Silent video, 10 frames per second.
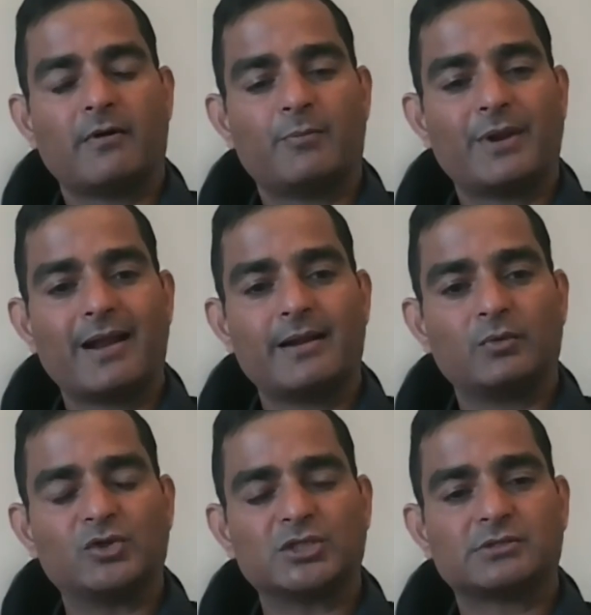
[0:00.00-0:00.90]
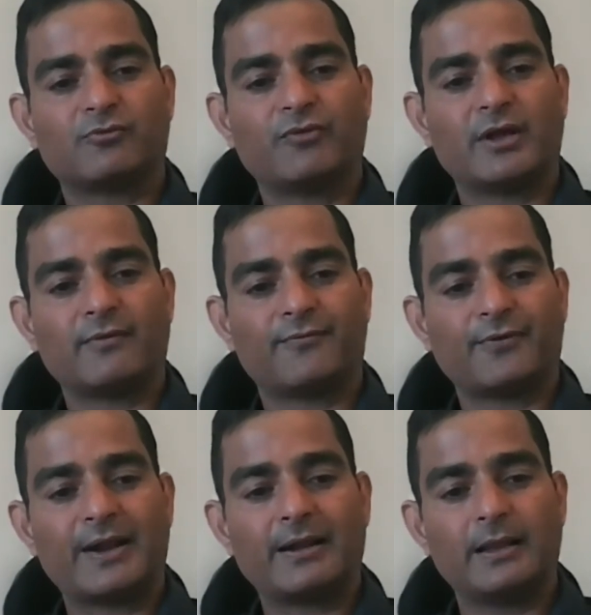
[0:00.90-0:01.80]
brand which is very
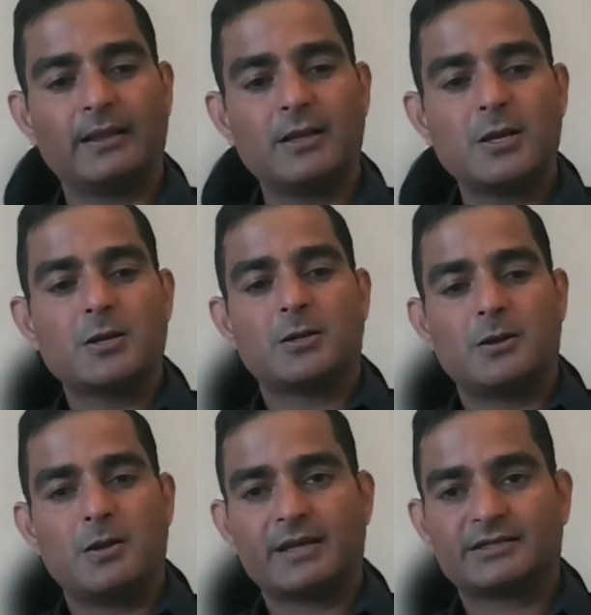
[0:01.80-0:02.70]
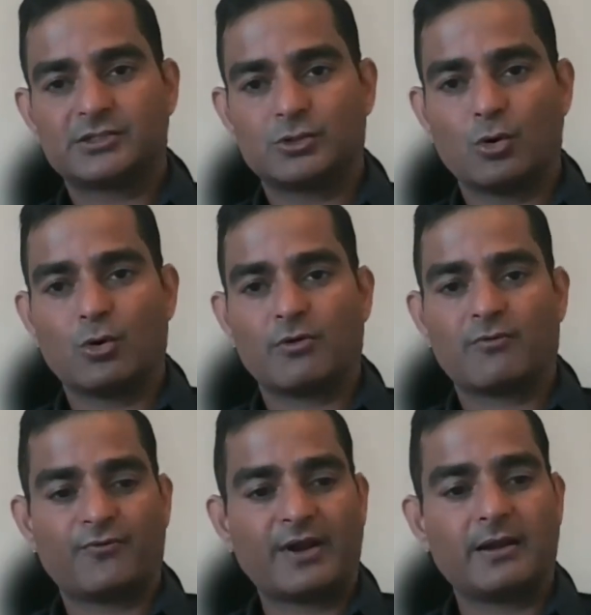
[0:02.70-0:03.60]
friendly, next door,
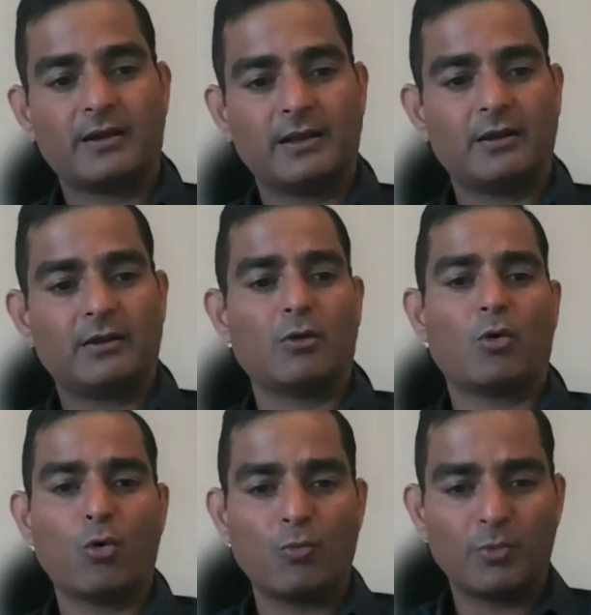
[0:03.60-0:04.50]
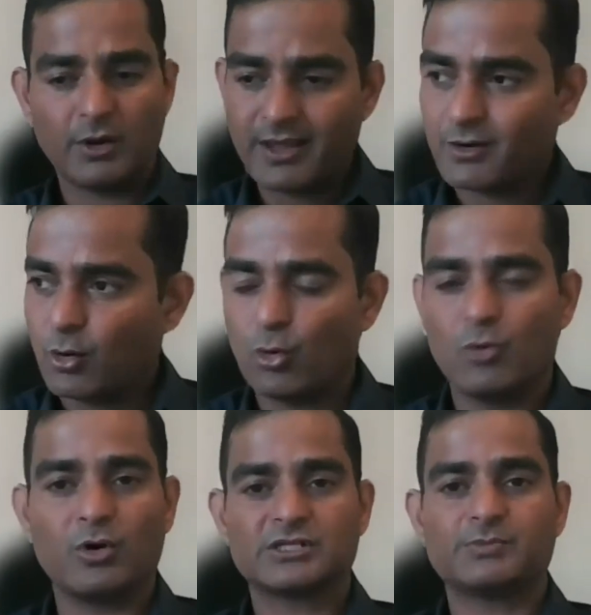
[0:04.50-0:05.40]
friendly, home, like
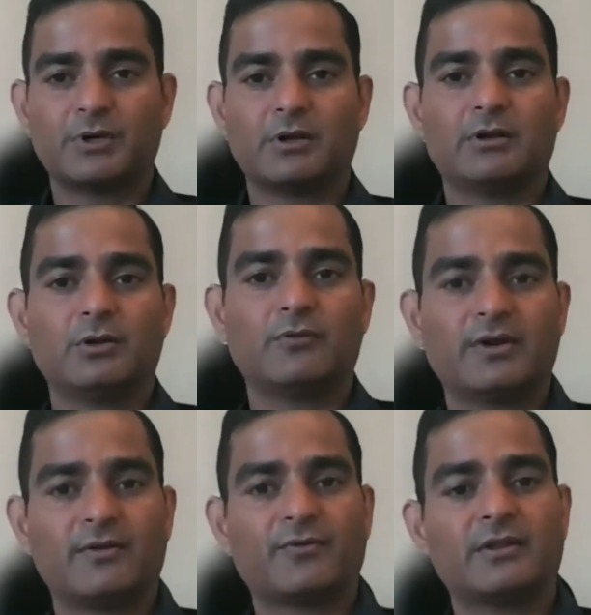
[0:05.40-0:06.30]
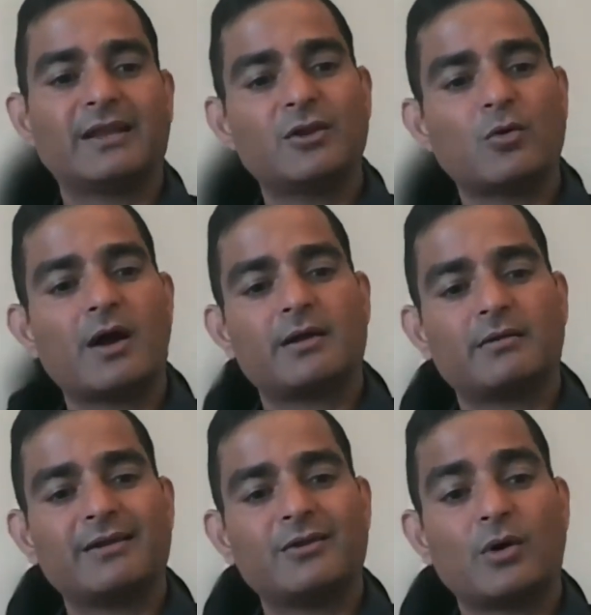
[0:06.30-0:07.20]
home hospital, you know, very friendly,
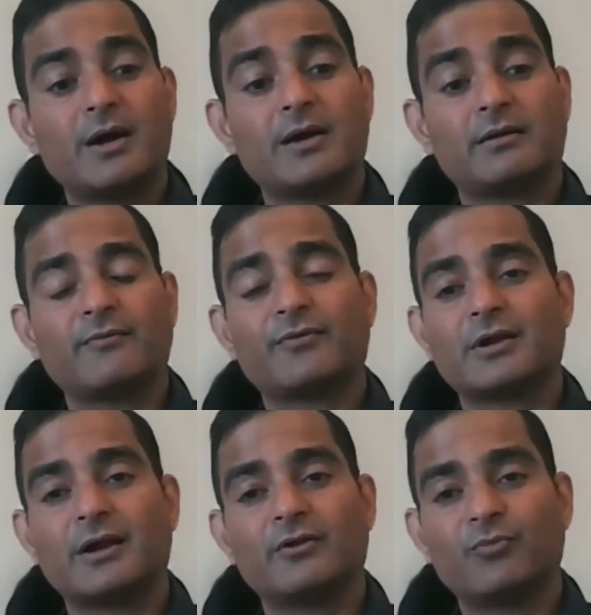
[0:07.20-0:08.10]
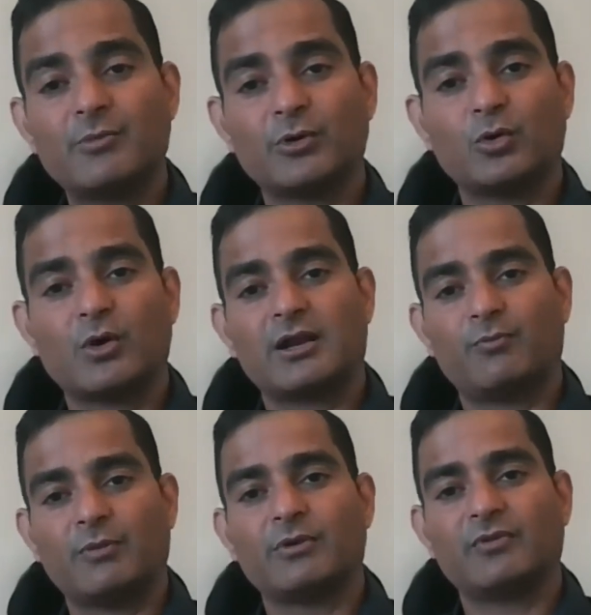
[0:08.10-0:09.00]
then you hire different kind of people. You hire
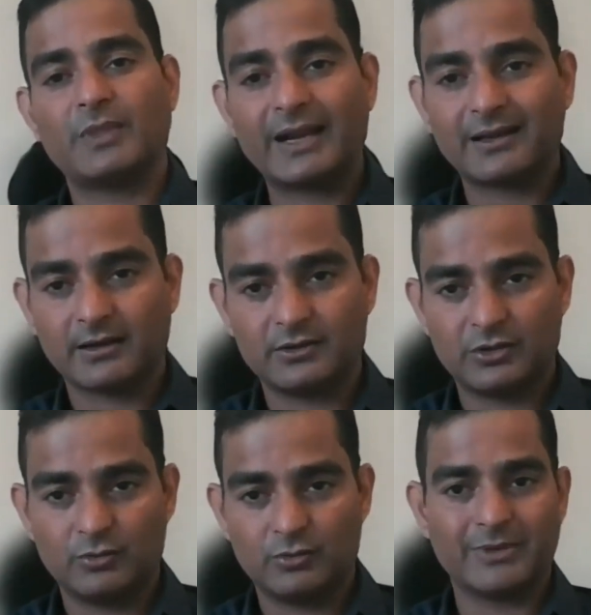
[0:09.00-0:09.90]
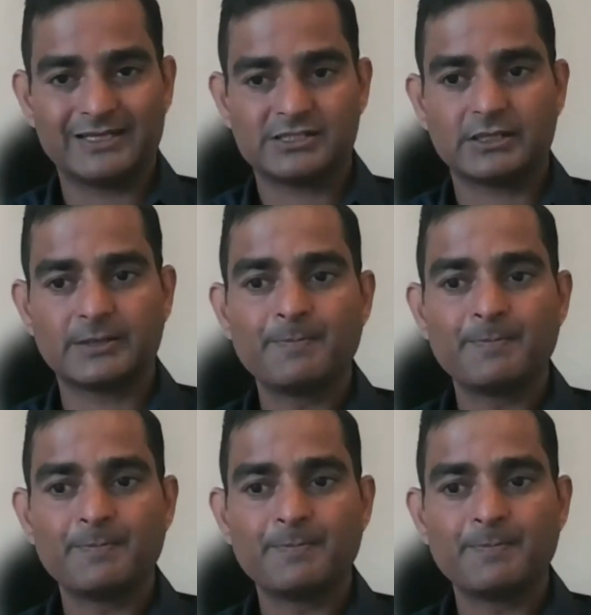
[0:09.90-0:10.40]
people with that attitude and mindset.